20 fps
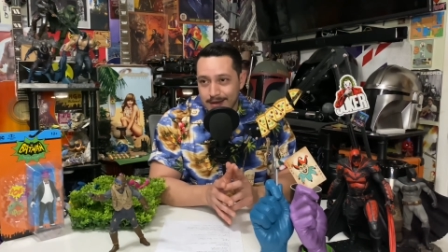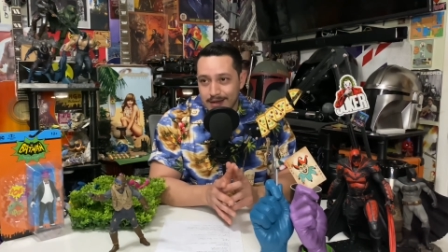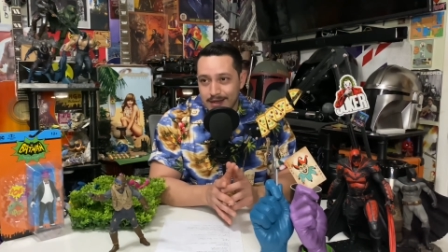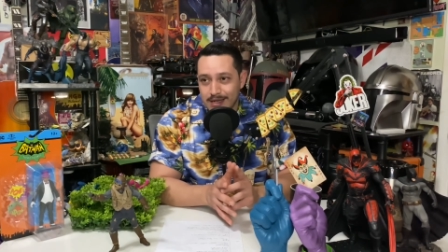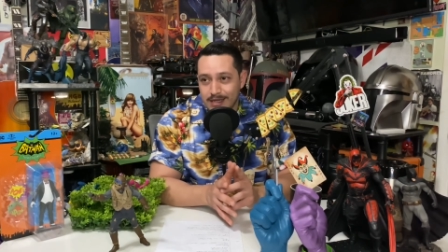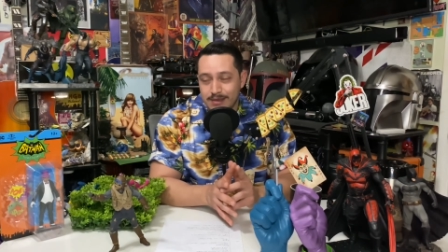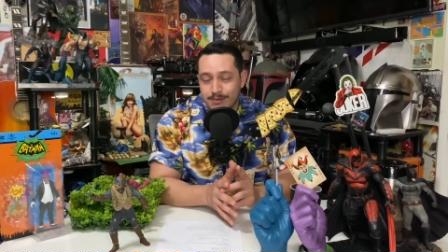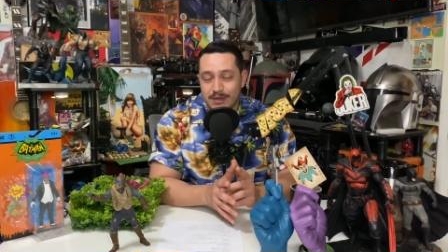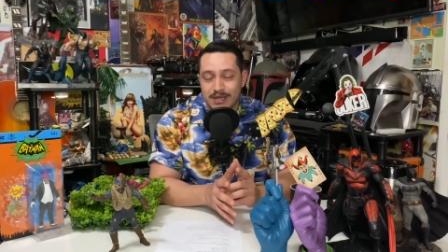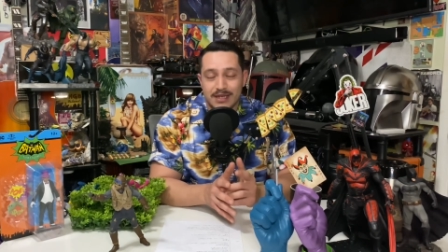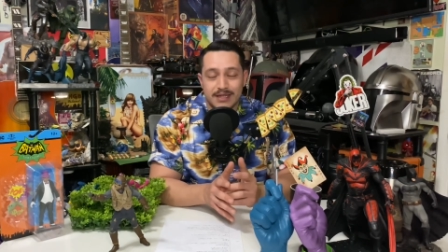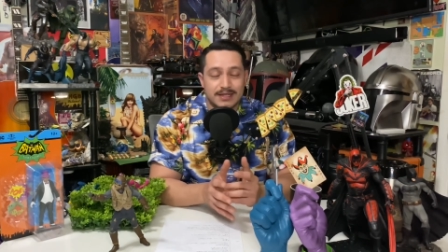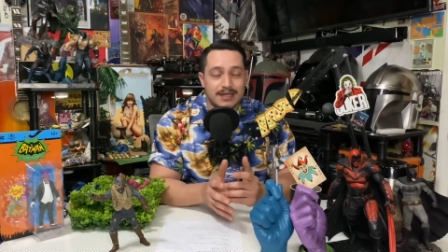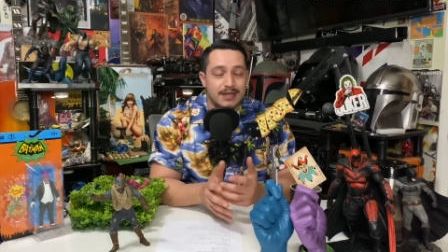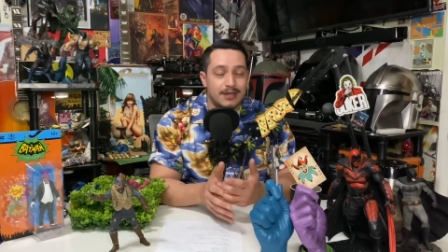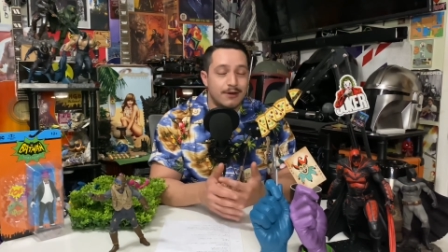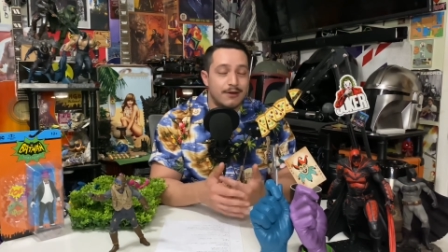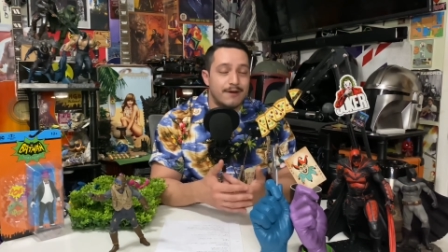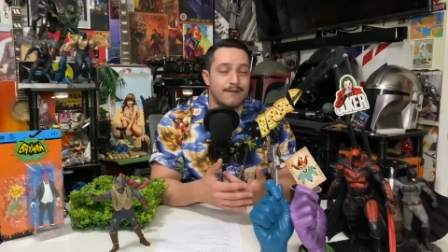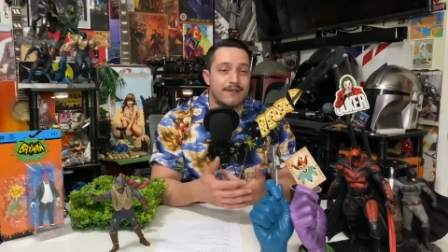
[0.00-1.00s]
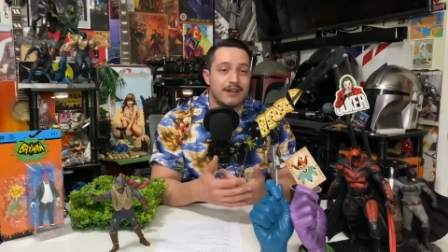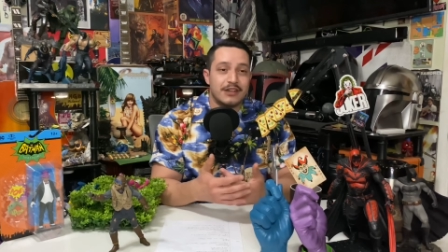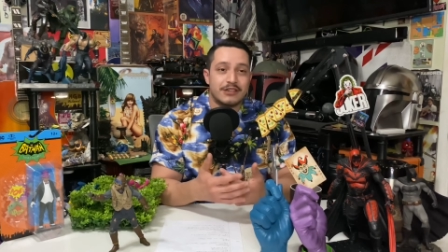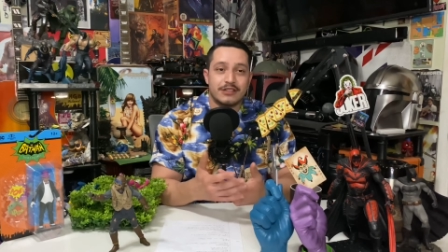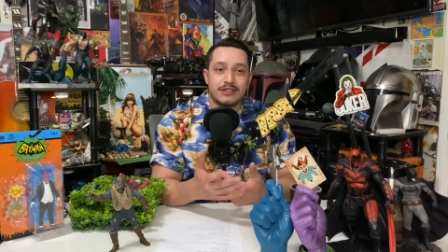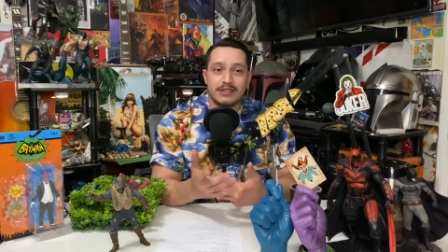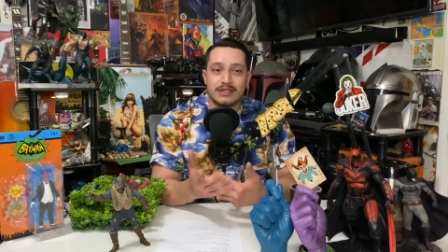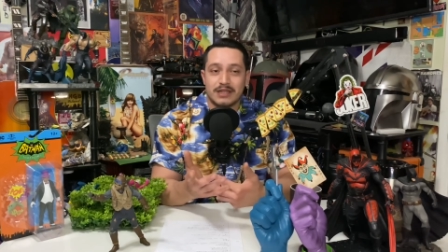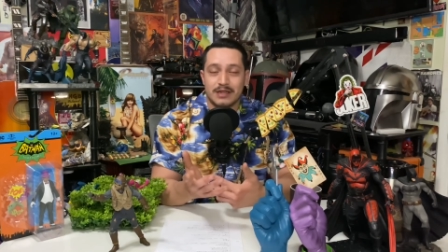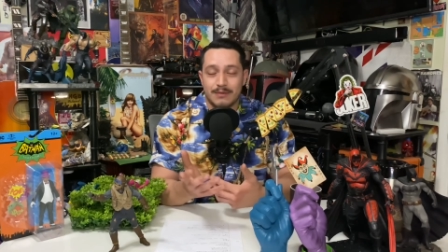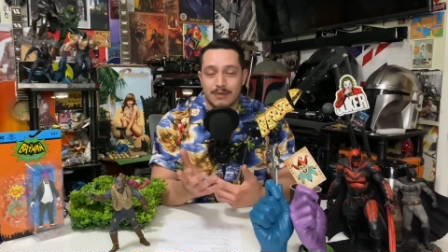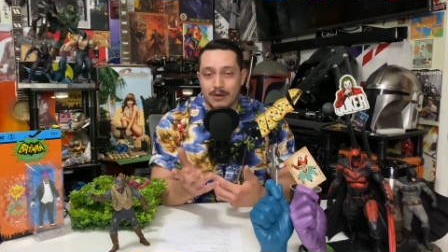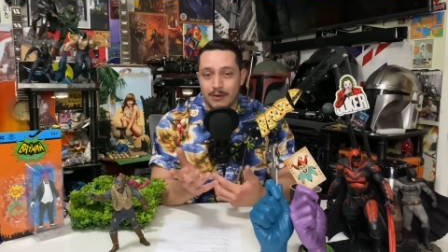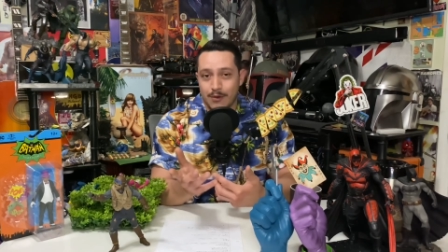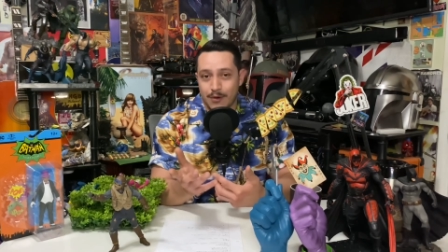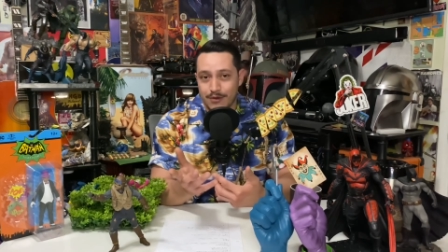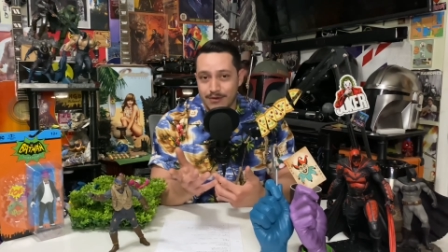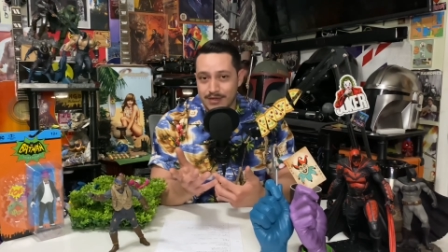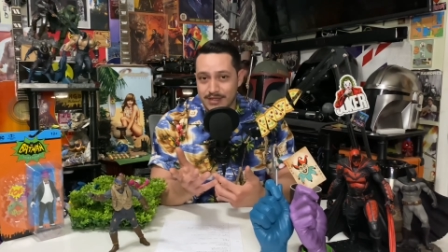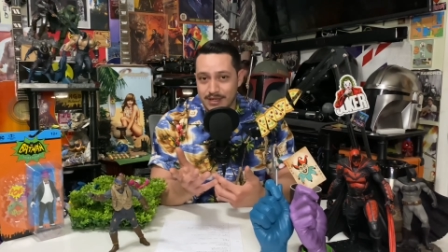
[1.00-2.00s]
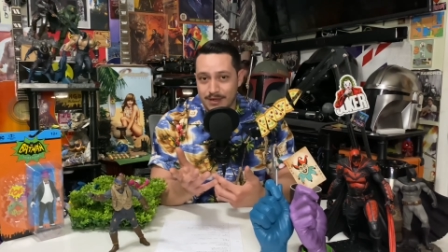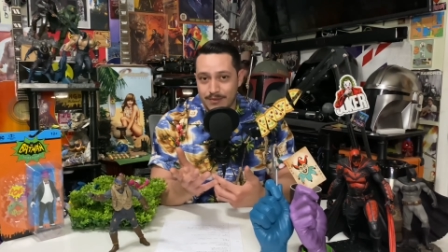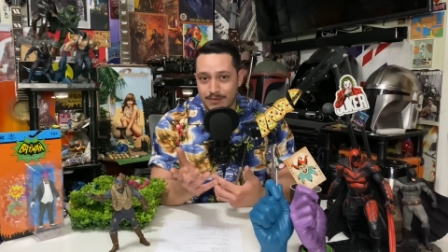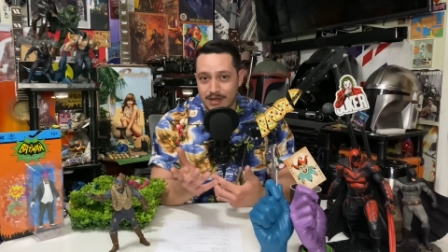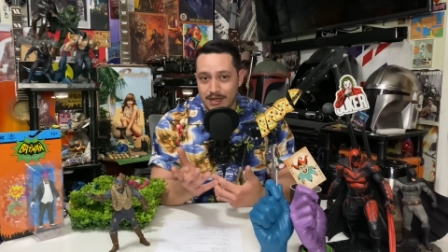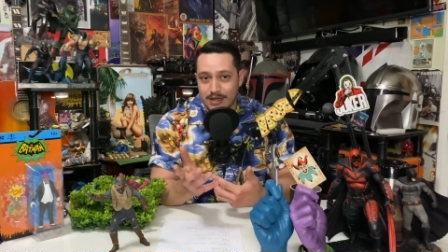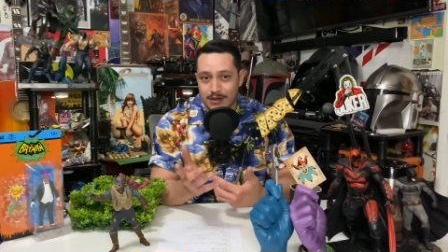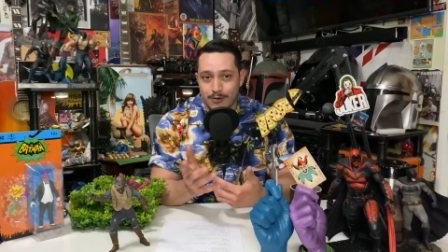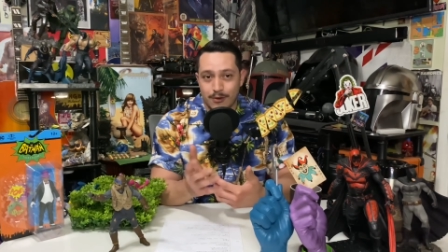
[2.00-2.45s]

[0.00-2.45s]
is because they know eventually it's going to be worth something